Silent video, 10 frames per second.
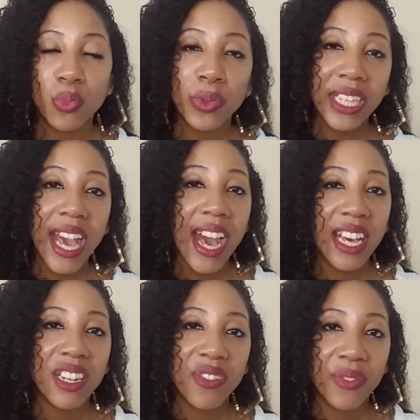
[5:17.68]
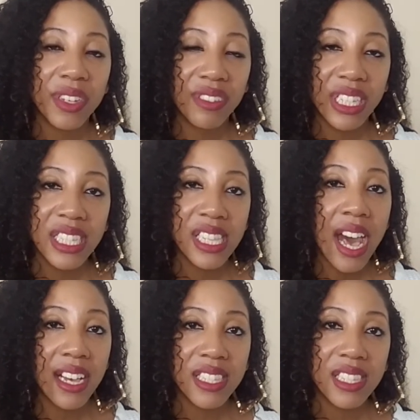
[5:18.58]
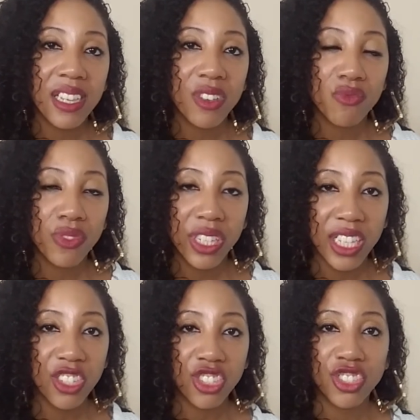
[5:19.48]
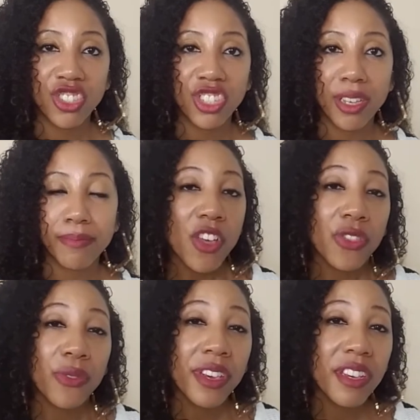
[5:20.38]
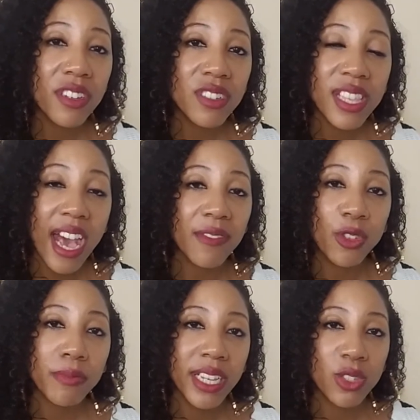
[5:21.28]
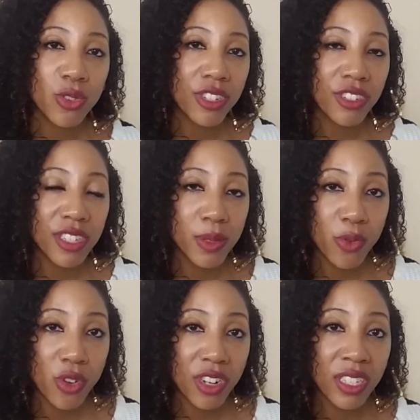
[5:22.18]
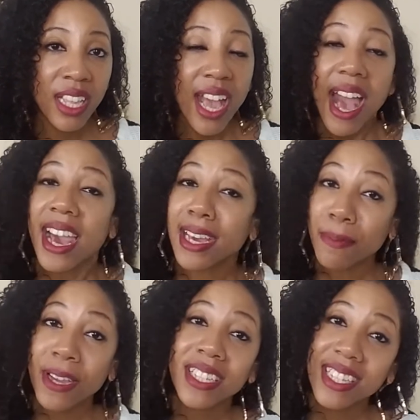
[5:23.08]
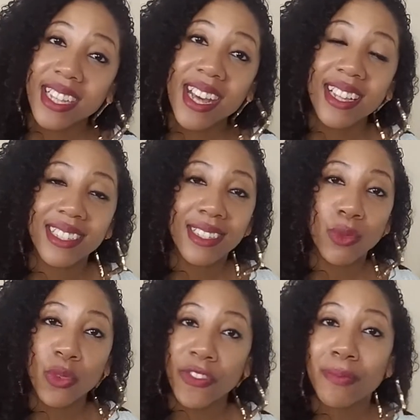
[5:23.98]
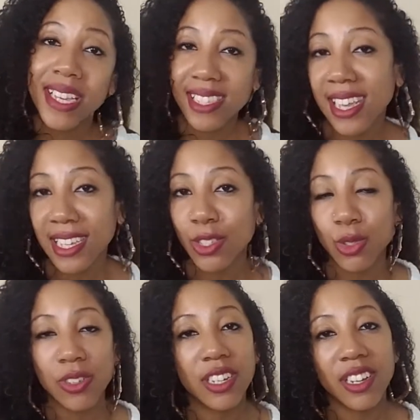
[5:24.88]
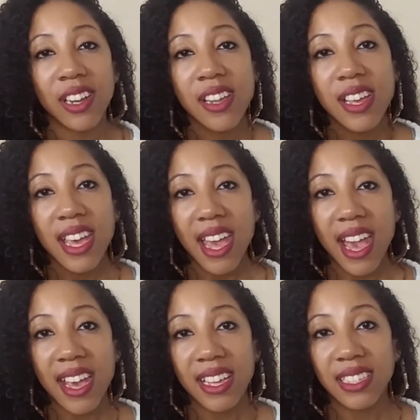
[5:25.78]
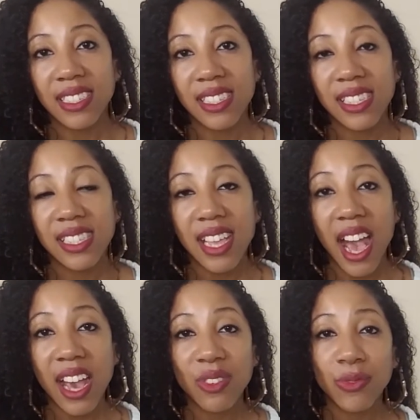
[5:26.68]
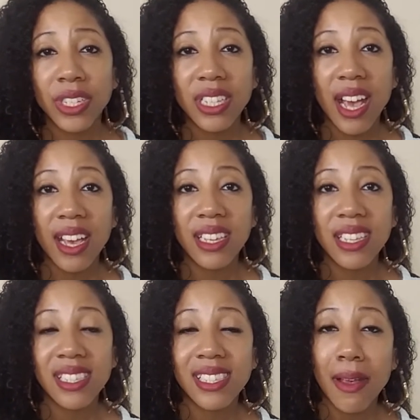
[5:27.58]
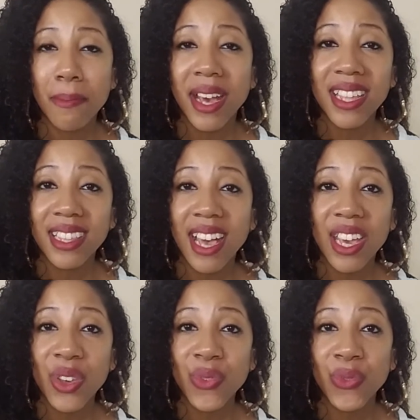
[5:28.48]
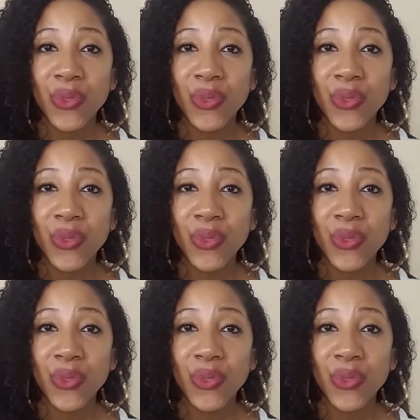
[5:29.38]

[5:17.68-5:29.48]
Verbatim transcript: we had a very toxic relationship. Three years after my daughter is born, I get pregnant again with my second daughter. And I realized that my life